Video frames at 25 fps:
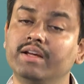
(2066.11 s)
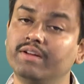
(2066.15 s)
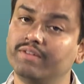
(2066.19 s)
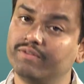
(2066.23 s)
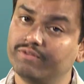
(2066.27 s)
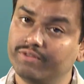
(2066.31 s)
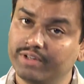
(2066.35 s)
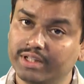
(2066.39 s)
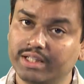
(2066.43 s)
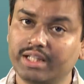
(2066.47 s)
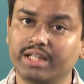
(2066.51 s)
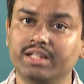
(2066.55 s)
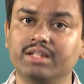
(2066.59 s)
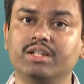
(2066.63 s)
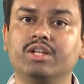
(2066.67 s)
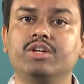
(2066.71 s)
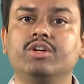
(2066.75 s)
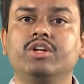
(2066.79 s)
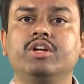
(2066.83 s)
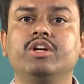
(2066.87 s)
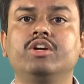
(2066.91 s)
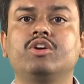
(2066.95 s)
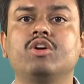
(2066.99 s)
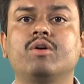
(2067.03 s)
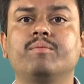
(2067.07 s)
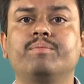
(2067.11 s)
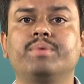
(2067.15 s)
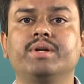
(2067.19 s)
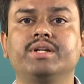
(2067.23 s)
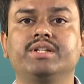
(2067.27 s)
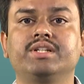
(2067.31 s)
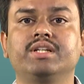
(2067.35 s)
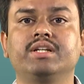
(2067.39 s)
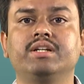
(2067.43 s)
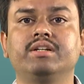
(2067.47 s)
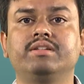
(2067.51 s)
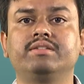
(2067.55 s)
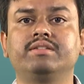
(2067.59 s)
within the unit
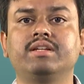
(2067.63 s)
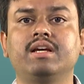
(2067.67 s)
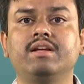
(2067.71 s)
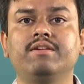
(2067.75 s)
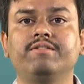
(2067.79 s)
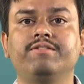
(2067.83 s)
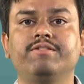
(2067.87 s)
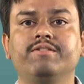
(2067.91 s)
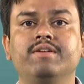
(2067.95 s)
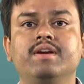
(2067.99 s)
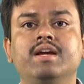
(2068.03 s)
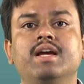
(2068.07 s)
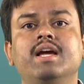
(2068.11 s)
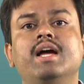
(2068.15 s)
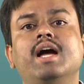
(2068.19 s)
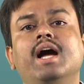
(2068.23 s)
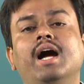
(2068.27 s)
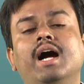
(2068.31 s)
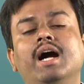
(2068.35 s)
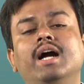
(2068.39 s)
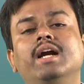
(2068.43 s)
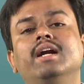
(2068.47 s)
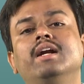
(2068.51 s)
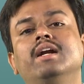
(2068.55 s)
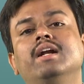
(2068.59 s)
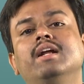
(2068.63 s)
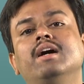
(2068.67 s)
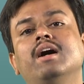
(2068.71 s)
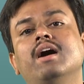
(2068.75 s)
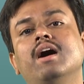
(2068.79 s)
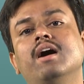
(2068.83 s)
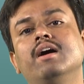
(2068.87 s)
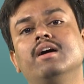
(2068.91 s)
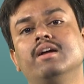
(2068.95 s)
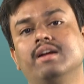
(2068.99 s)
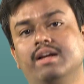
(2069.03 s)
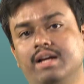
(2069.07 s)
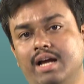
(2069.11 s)
operation itself and
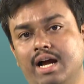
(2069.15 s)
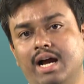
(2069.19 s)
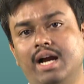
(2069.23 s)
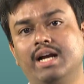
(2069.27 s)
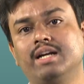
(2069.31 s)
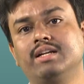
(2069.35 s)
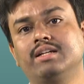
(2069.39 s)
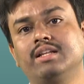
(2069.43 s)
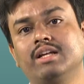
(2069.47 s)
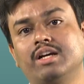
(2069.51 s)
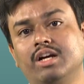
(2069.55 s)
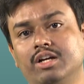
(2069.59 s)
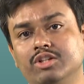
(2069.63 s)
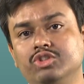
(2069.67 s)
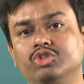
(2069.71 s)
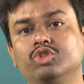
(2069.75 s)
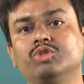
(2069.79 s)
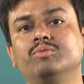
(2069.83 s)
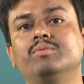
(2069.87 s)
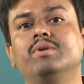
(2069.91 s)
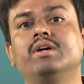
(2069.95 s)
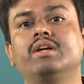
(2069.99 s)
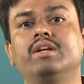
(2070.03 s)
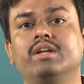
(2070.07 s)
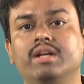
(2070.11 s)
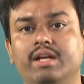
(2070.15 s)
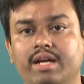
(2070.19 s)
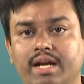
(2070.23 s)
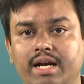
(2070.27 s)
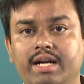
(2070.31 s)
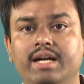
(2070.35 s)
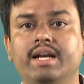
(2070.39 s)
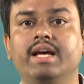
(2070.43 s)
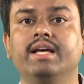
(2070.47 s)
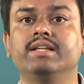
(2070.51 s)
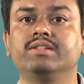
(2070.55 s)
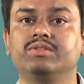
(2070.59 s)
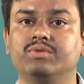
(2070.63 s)
at the consumer
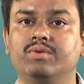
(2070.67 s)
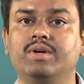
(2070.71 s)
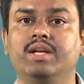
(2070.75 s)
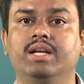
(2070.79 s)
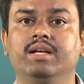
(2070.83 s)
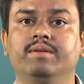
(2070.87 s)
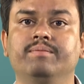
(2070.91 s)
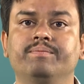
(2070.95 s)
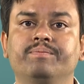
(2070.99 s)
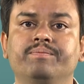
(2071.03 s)
end as well.